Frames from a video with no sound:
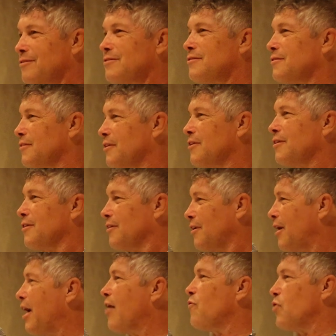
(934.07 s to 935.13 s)

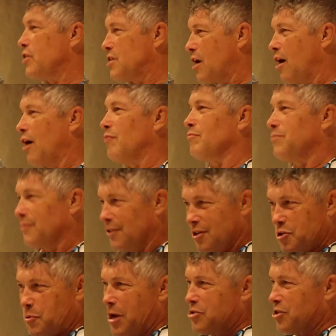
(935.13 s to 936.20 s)
Every time.
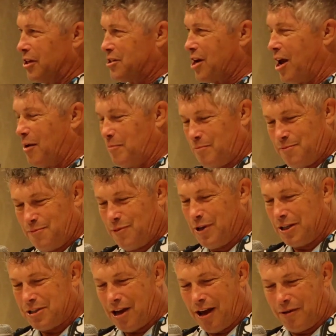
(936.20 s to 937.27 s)
Especially Tom,
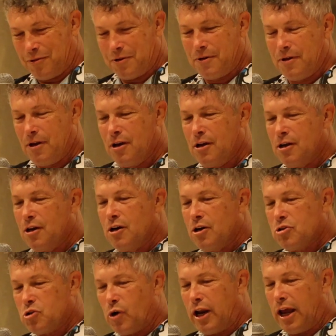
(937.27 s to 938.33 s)
every time.
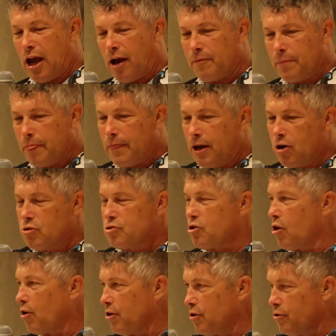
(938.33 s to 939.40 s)
So anyhow, here's
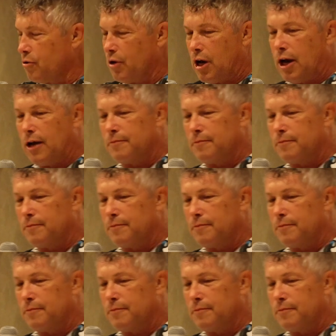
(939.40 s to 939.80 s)
our new